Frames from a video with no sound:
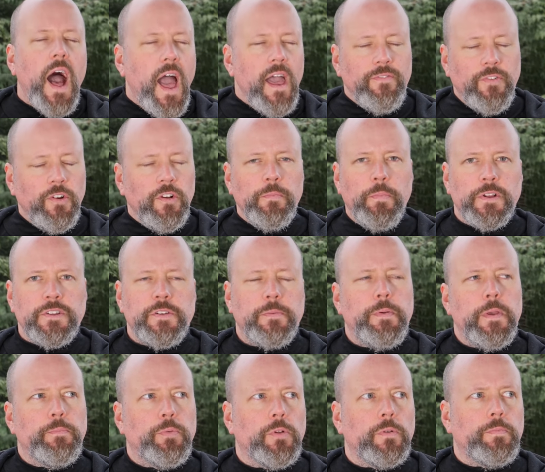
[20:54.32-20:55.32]
I've heard a bunch of
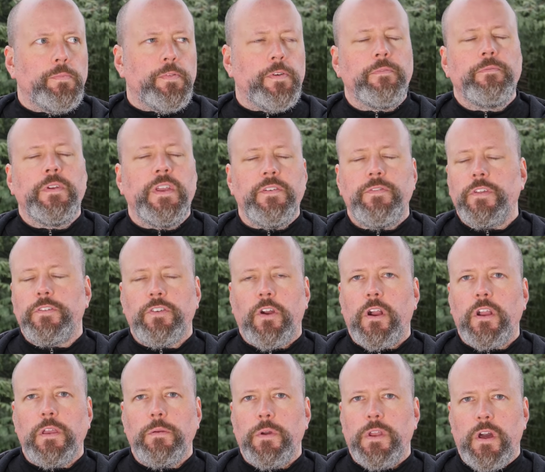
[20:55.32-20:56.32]
people give this
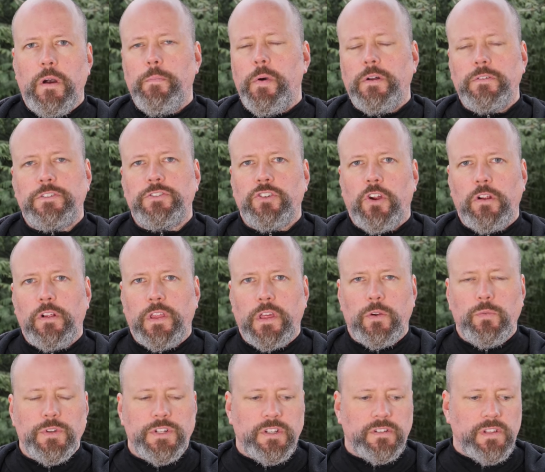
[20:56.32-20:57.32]
argument about
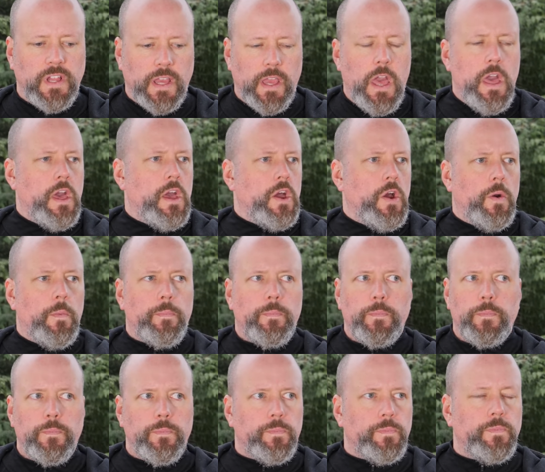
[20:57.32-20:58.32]
Starlink, which is like,
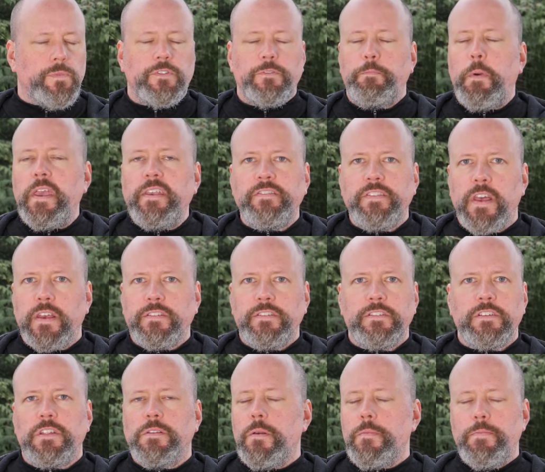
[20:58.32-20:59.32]
SpaceX
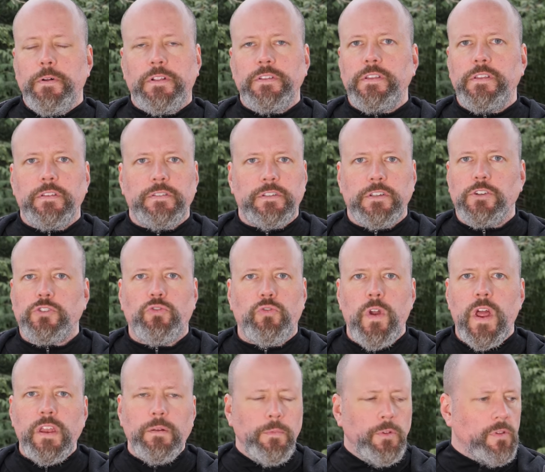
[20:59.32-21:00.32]
is going to be building this
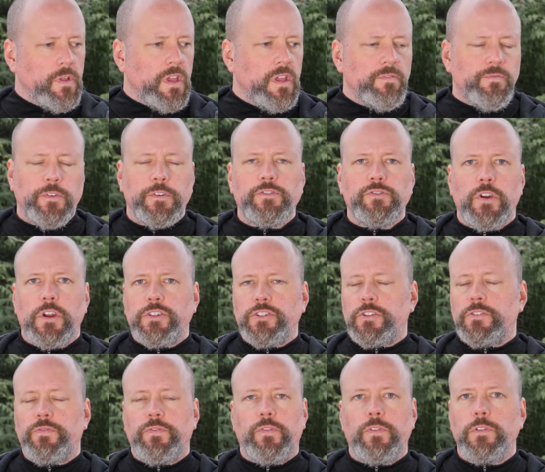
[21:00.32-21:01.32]
incredible
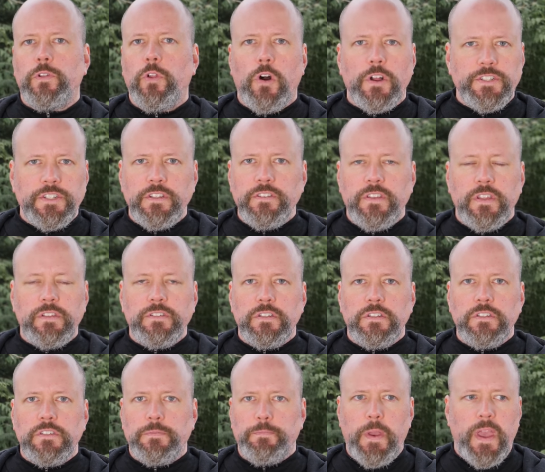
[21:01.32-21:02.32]
infrastructure for launching things
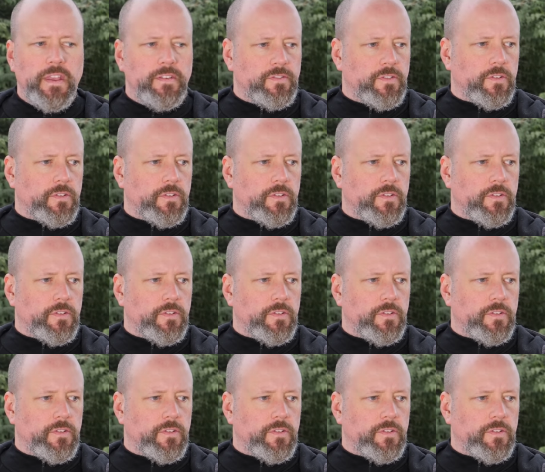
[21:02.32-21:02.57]
into space.